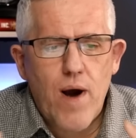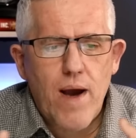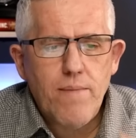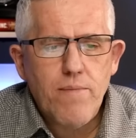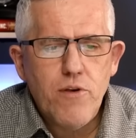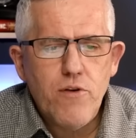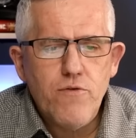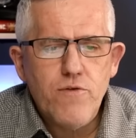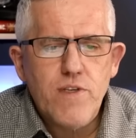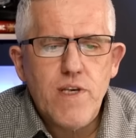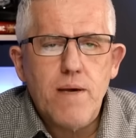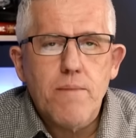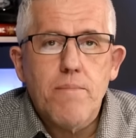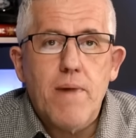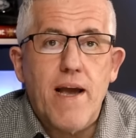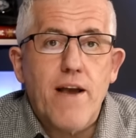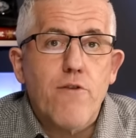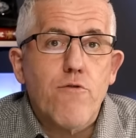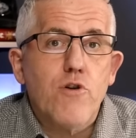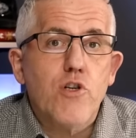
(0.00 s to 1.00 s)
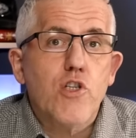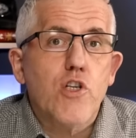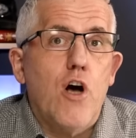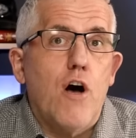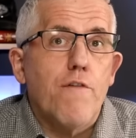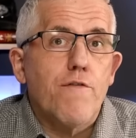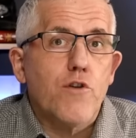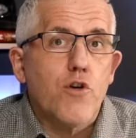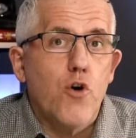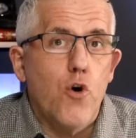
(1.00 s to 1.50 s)
I'm using
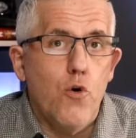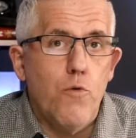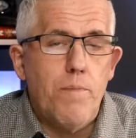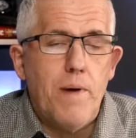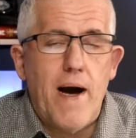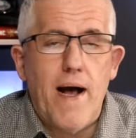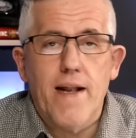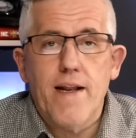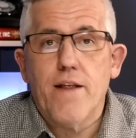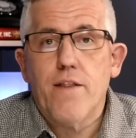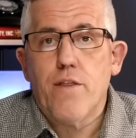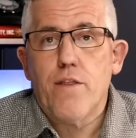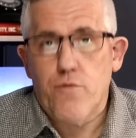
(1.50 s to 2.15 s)
Microsoft Copilot